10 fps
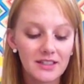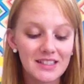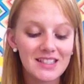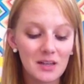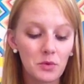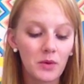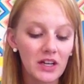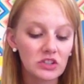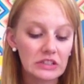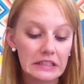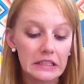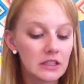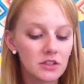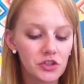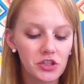summarily
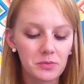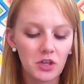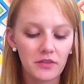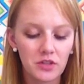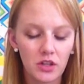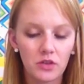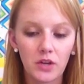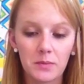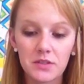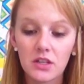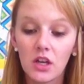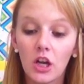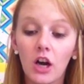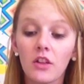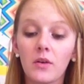shipped off to the crypts,
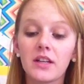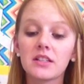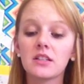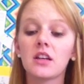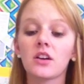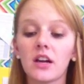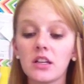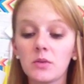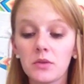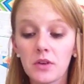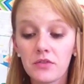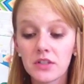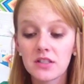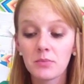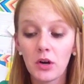although I didn't hear anyone
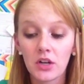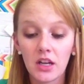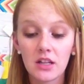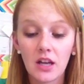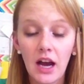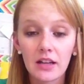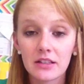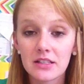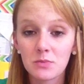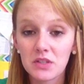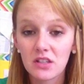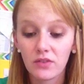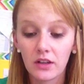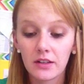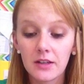reference the party in the Highlands
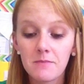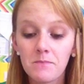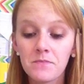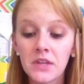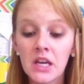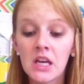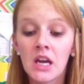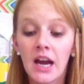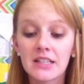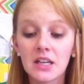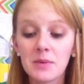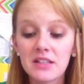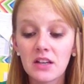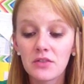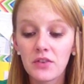specifically. I tell
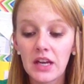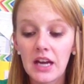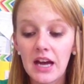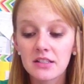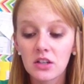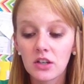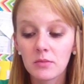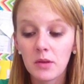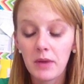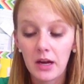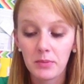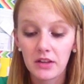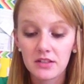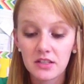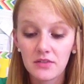myself if Hannah hasn't called me back
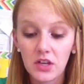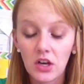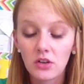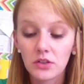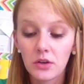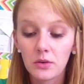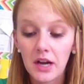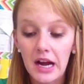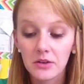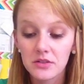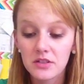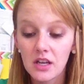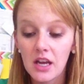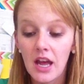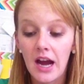by this evening, I'll go to her house.
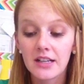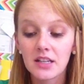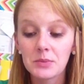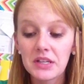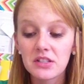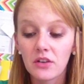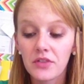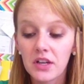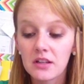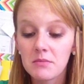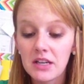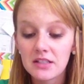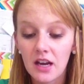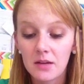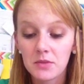I tell myself that in the
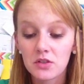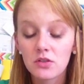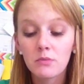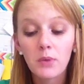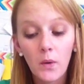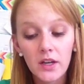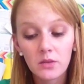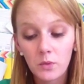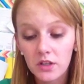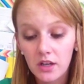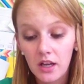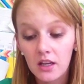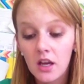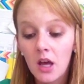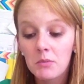meantime, there's no point in
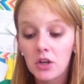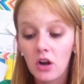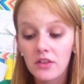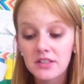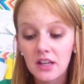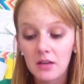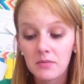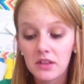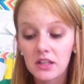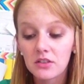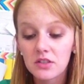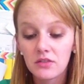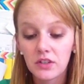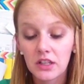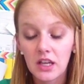worrying, but all the same, the guilty feeling